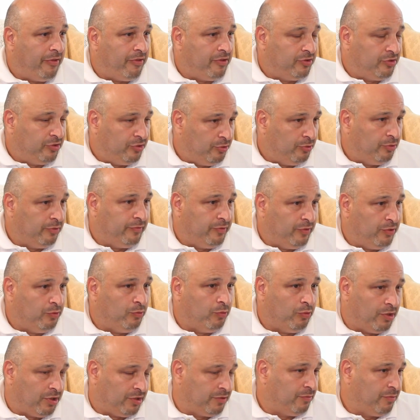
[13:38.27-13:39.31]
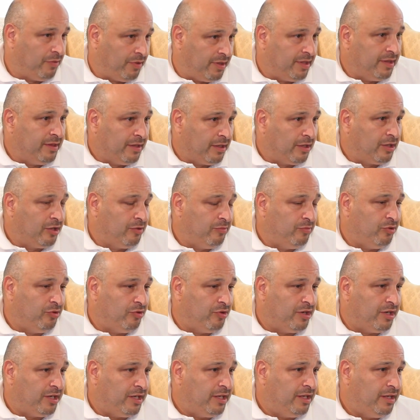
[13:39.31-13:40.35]
the 2 of you worked within the
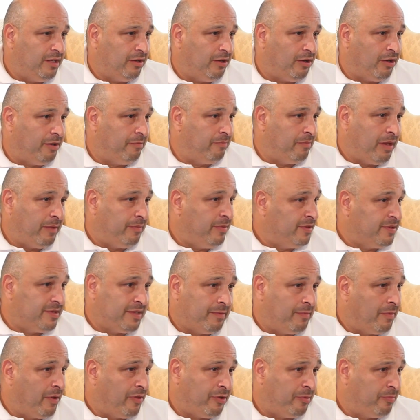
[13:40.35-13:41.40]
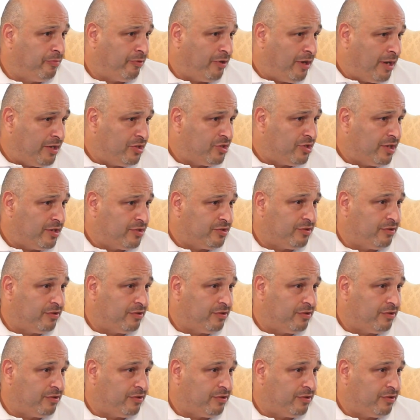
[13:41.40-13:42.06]
community on maybe some other projects?